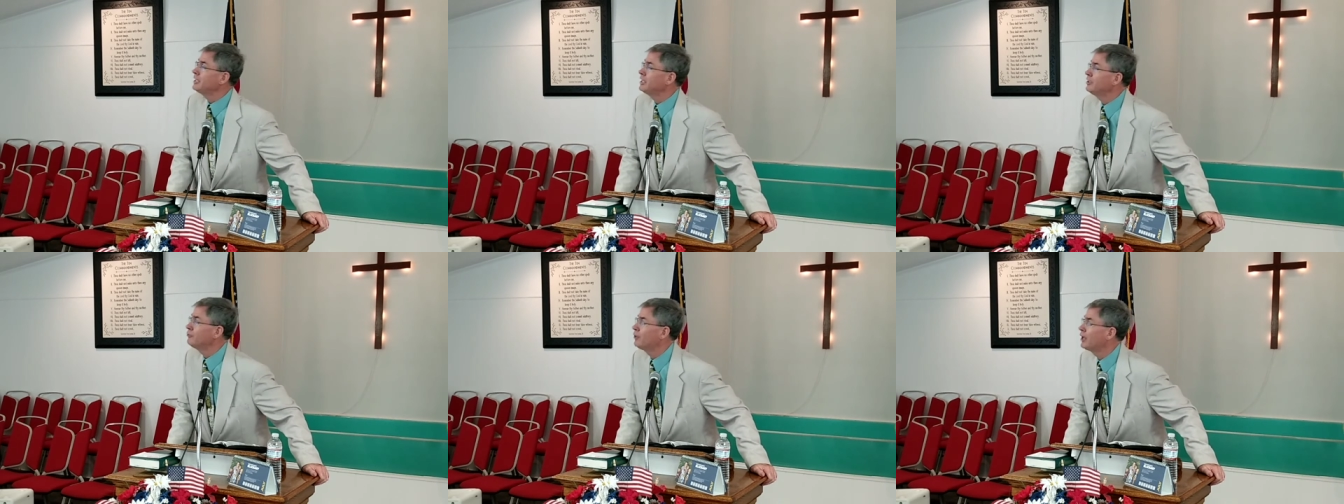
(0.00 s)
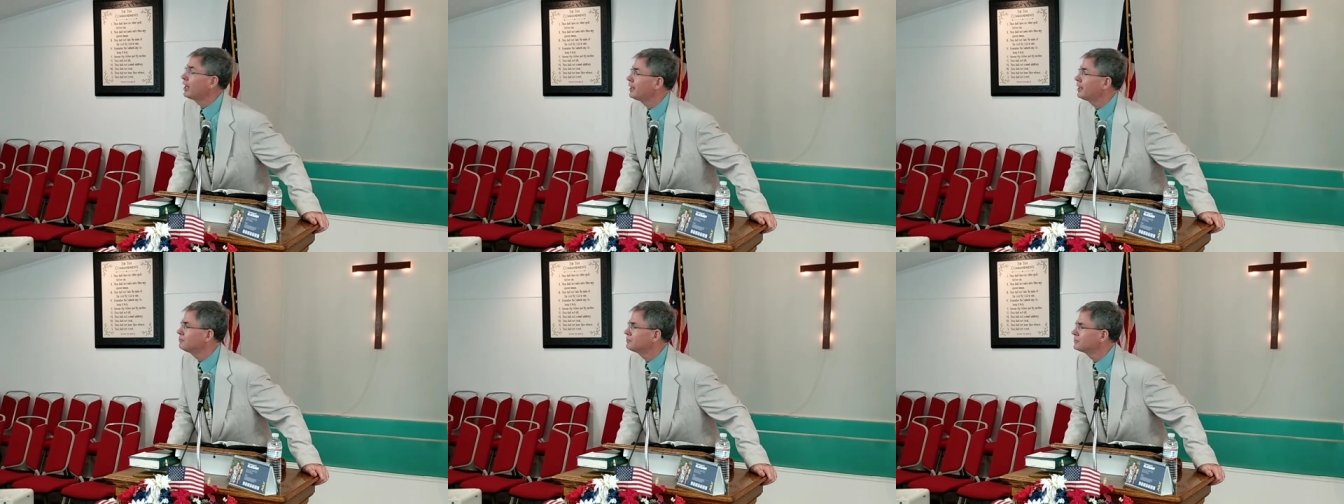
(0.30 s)
give
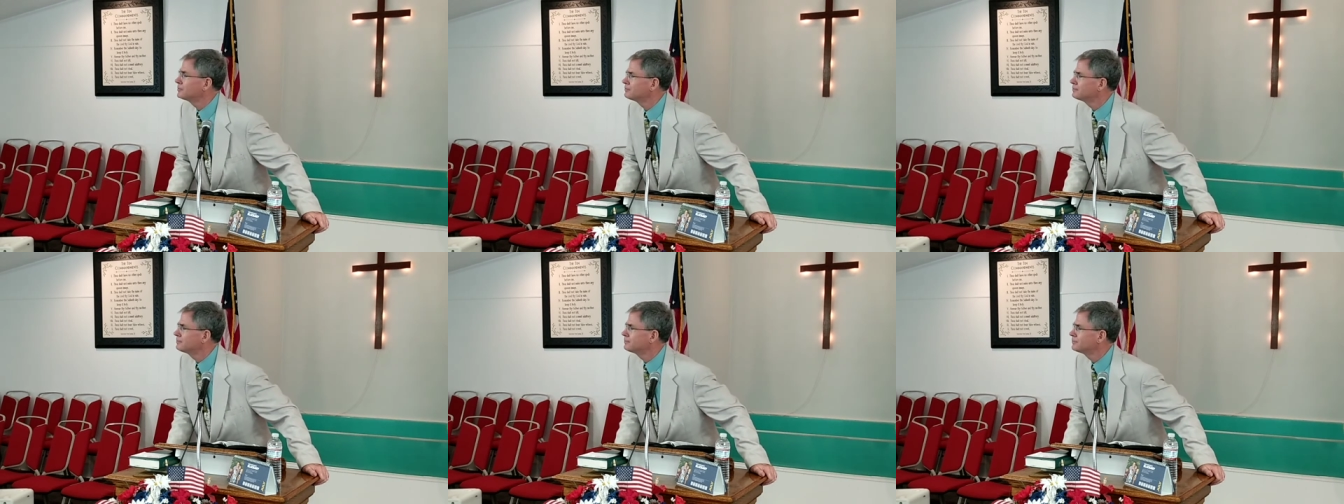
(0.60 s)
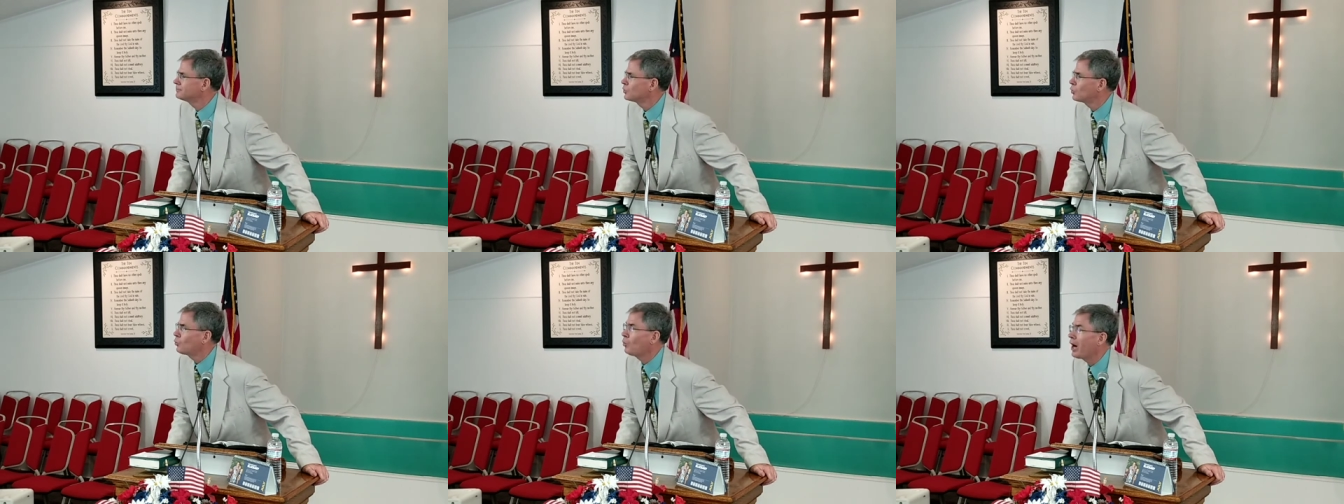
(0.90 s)
up?
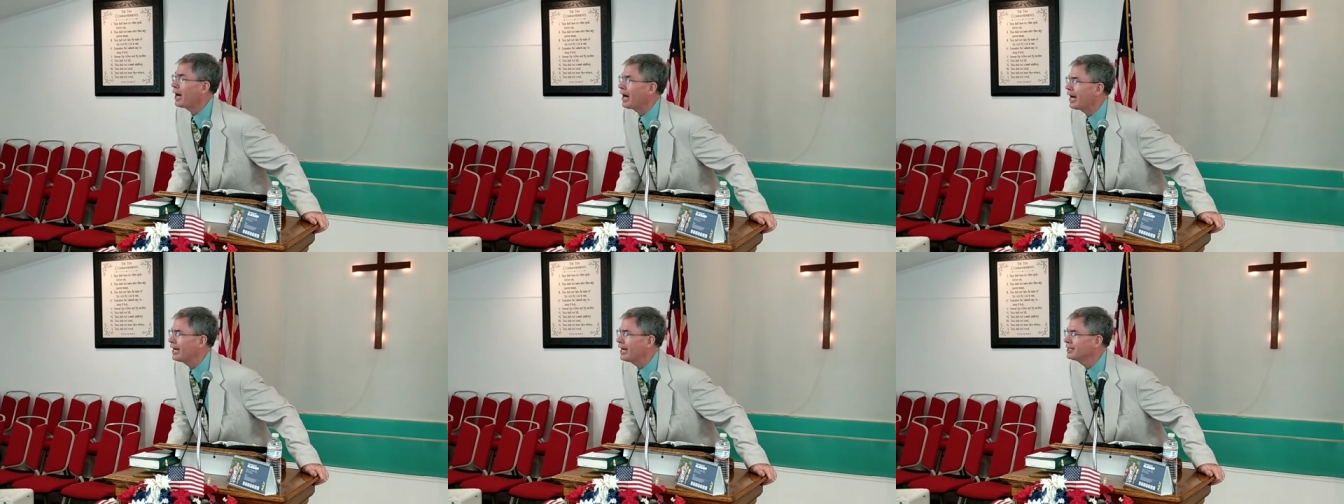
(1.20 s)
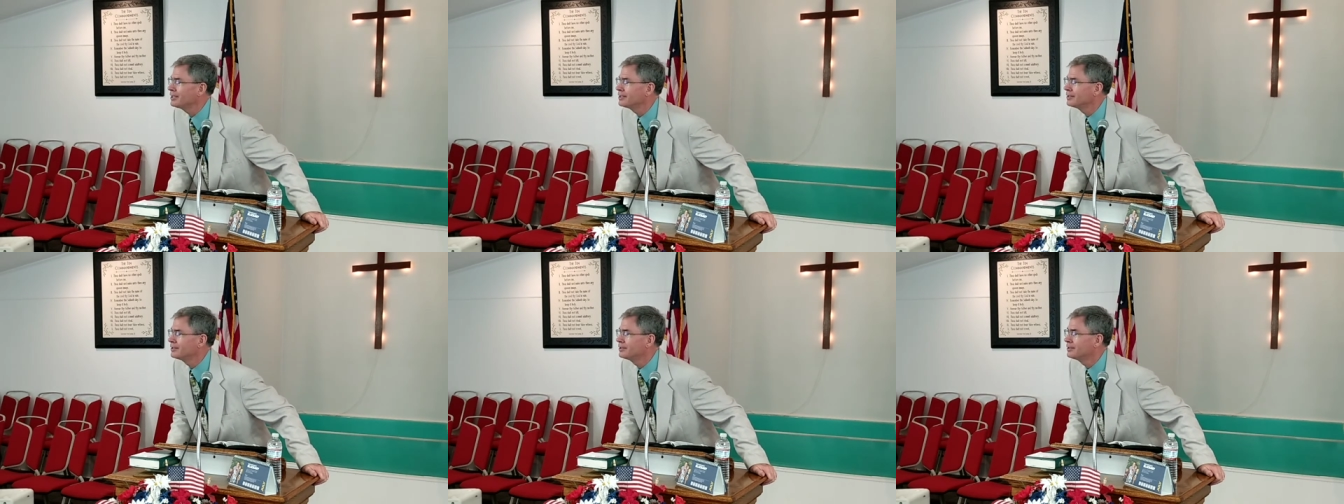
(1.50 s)
Why?
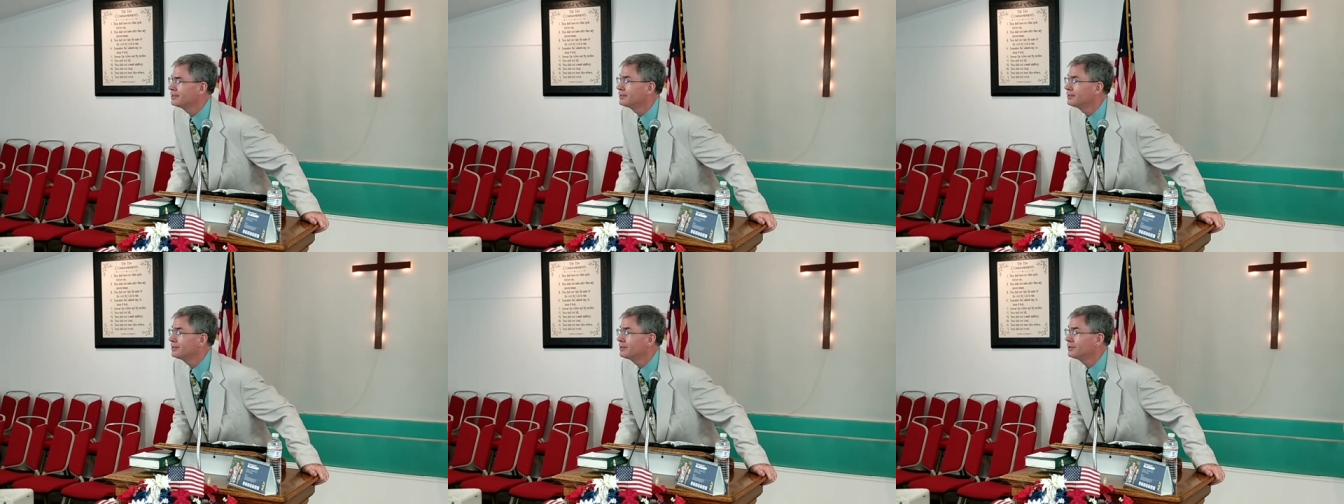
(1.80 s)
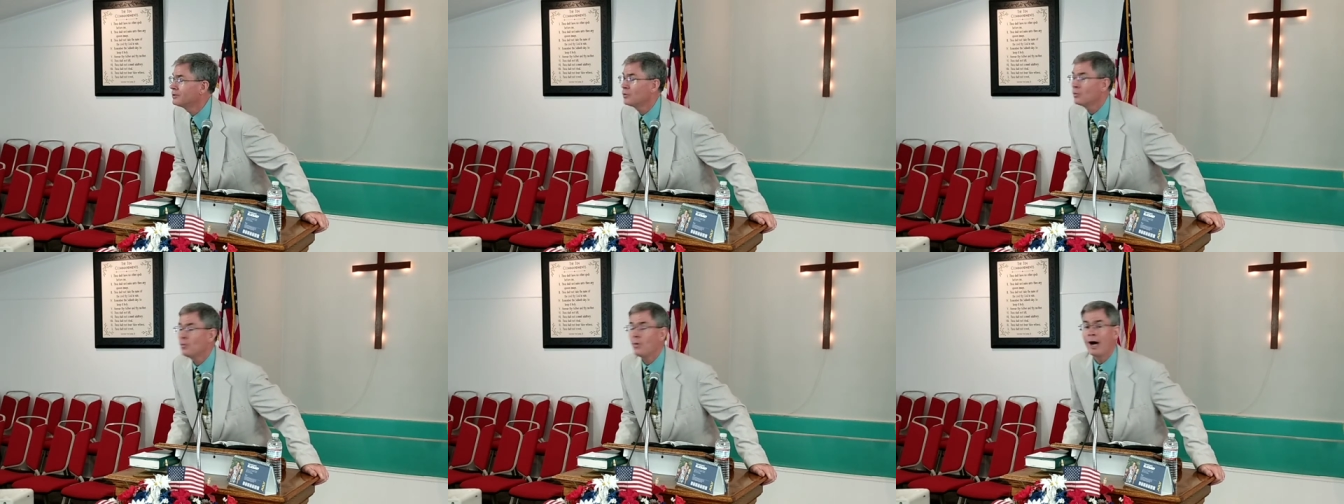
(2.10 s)

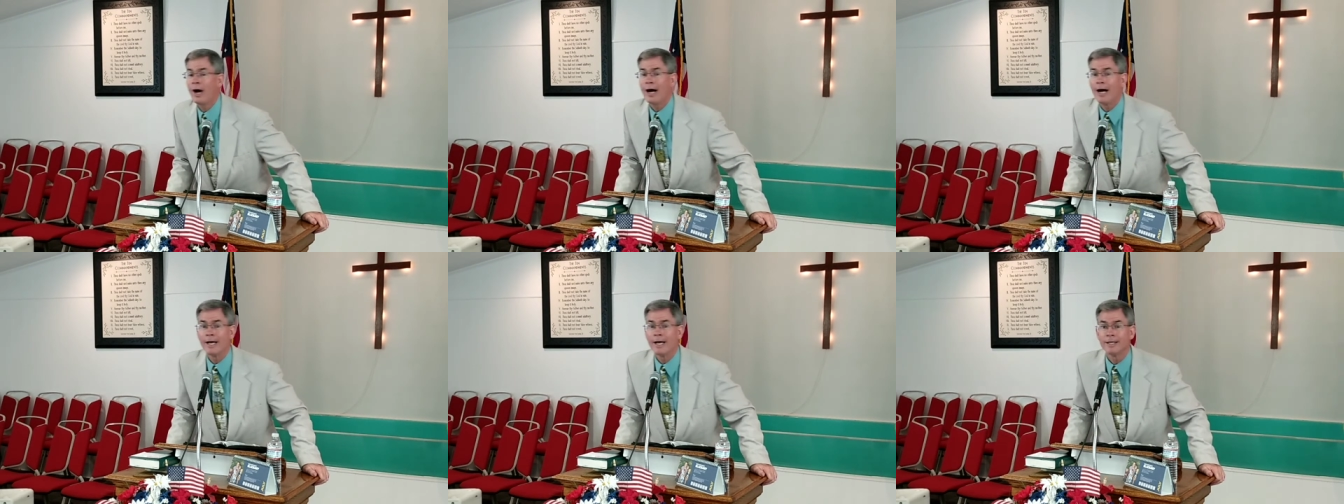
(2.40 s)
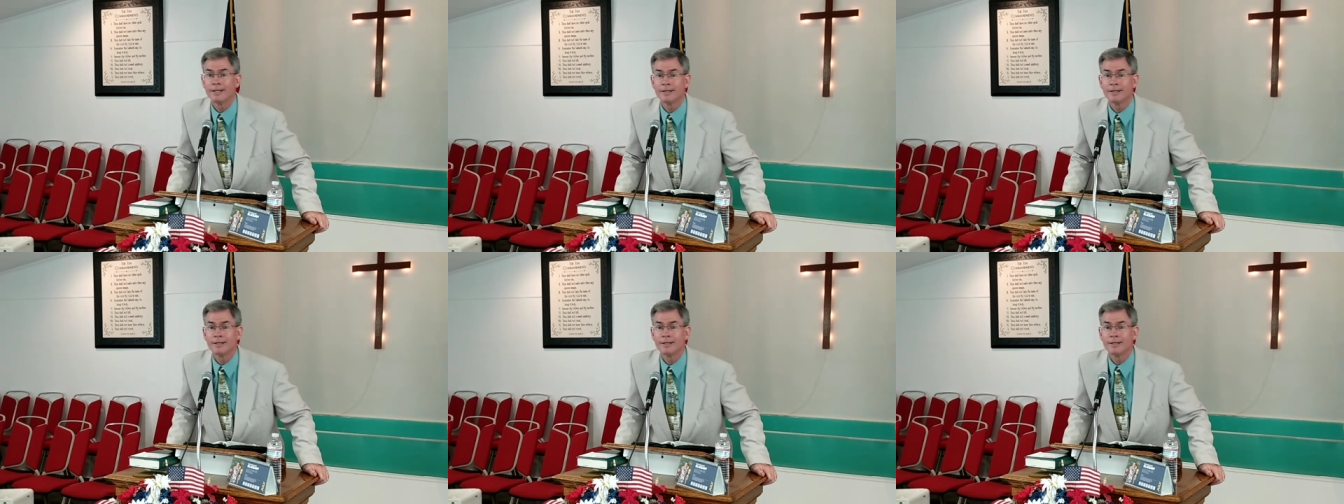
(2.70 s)
Why?